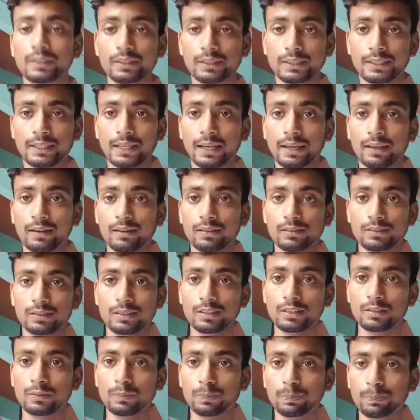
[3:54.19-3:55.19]

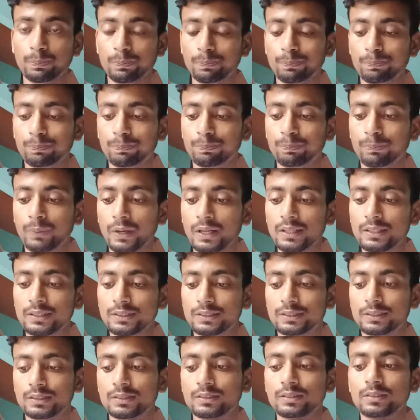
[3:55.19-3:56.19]
carotid pulse,
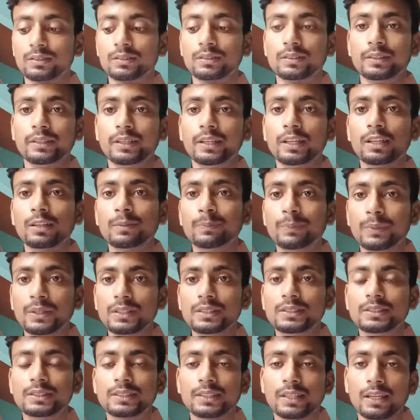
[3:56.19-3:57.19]
neck
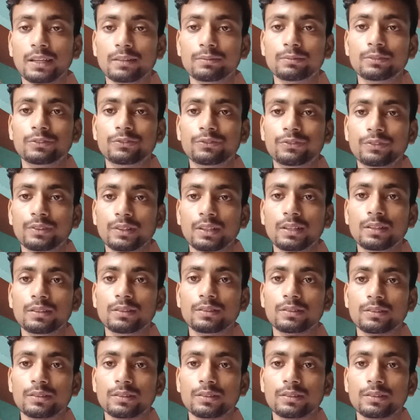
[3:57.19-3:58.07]
pulse, can be felt